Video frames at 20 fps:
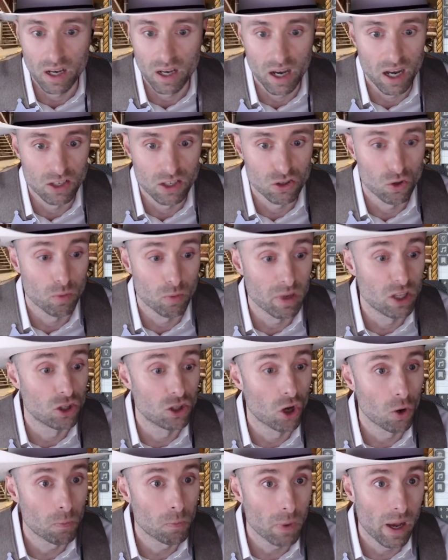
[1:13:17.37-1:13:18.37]
So there'll be
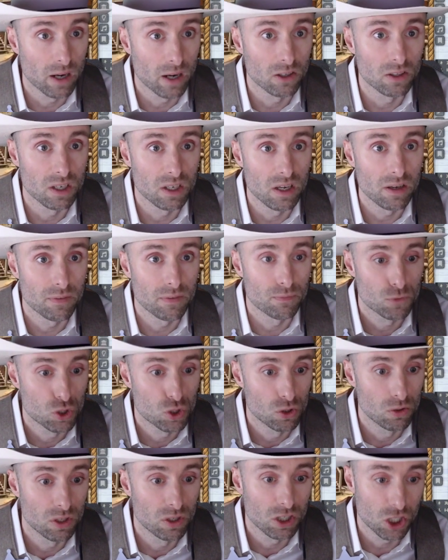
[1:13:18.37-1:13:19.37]
no penalty
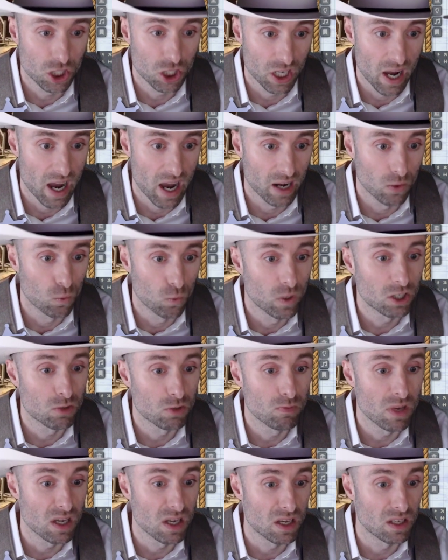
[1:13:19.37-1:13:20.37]
to your shot,
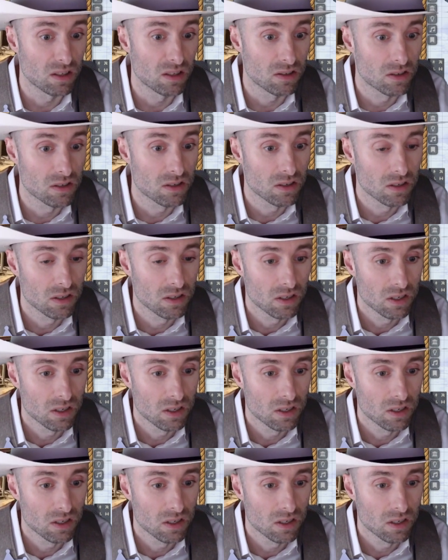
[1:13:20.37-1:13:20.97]
which means